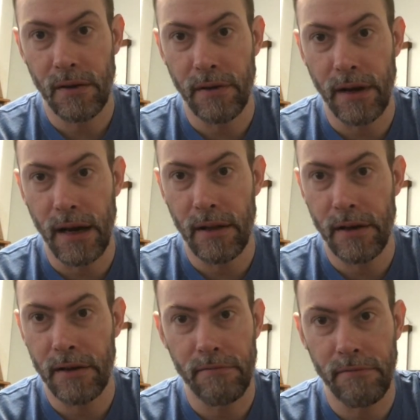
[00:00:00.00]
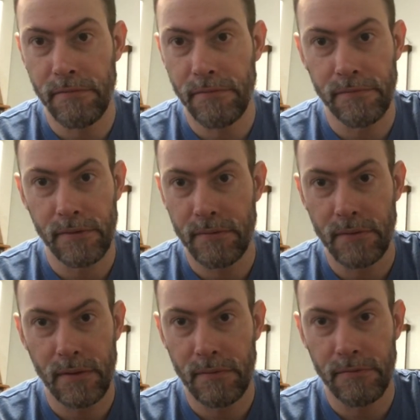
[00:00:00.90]
Great high life,
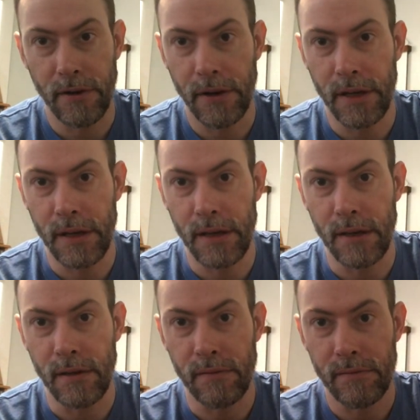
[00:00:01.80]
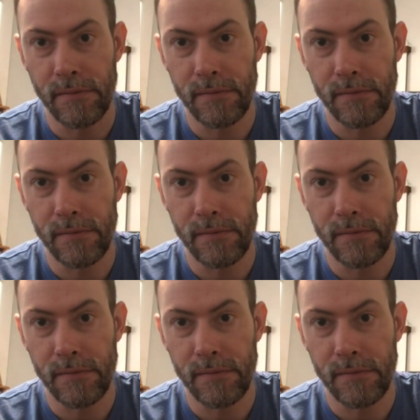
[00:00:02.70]
funky